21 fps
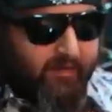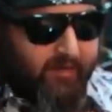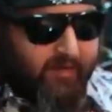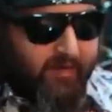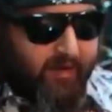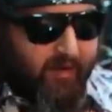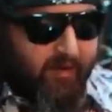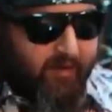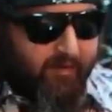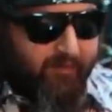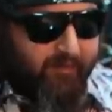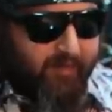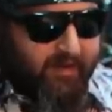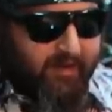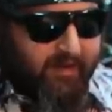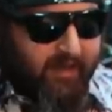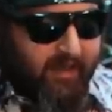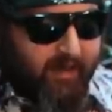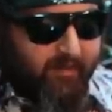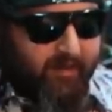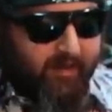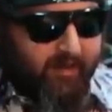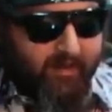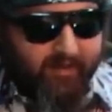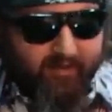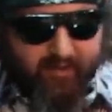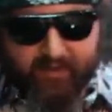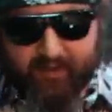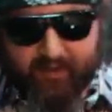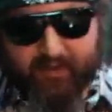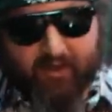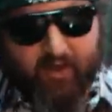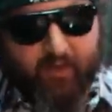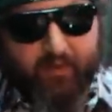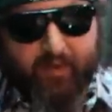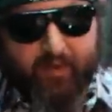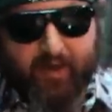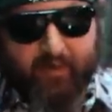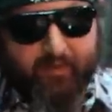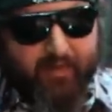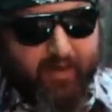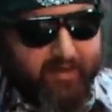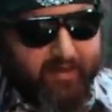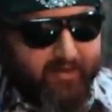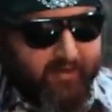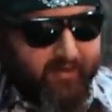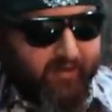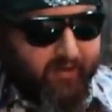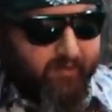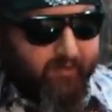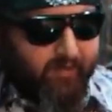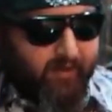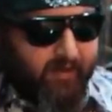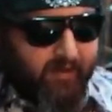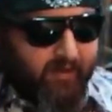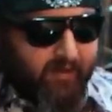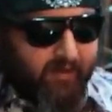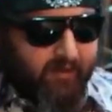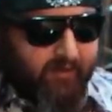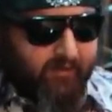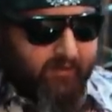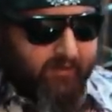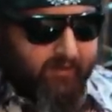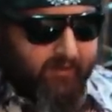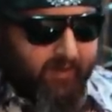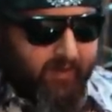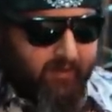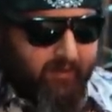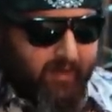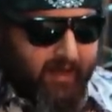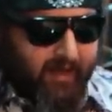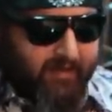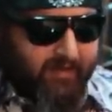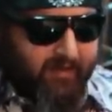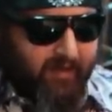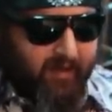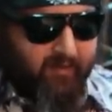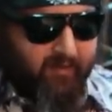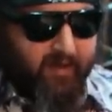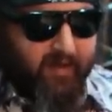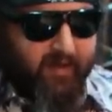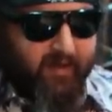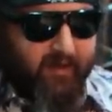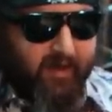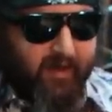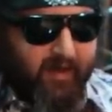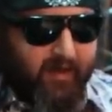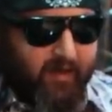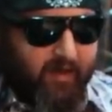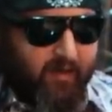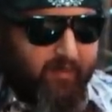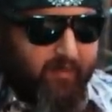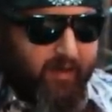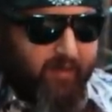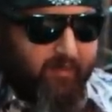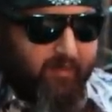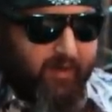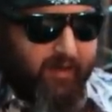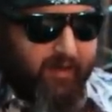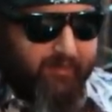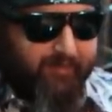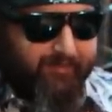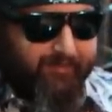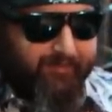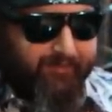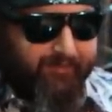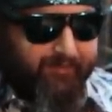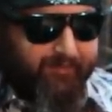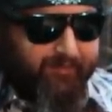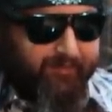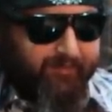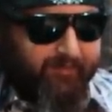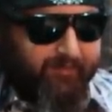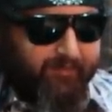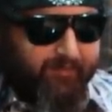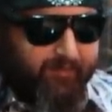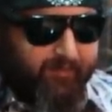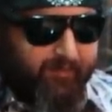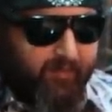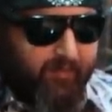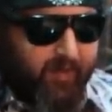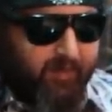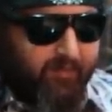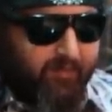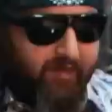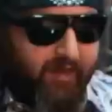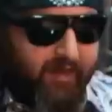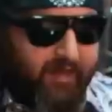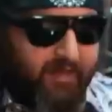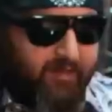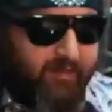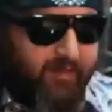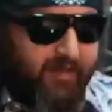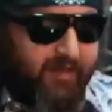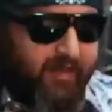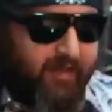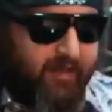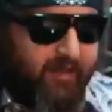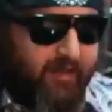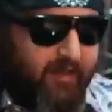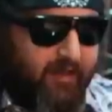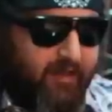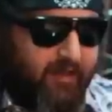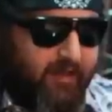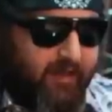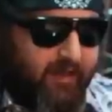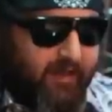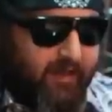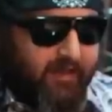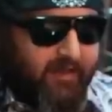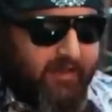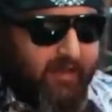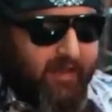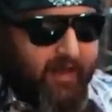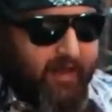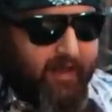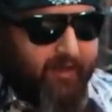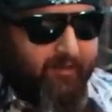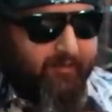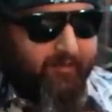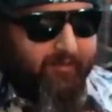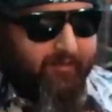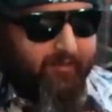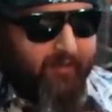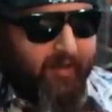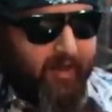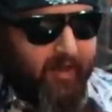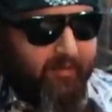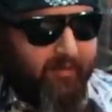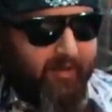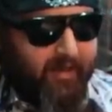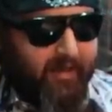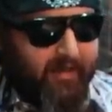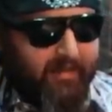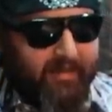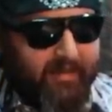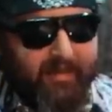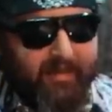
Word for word: So first thing I'm going to do is just open up my tube. You may start with your end open, but for this particular time, uh, because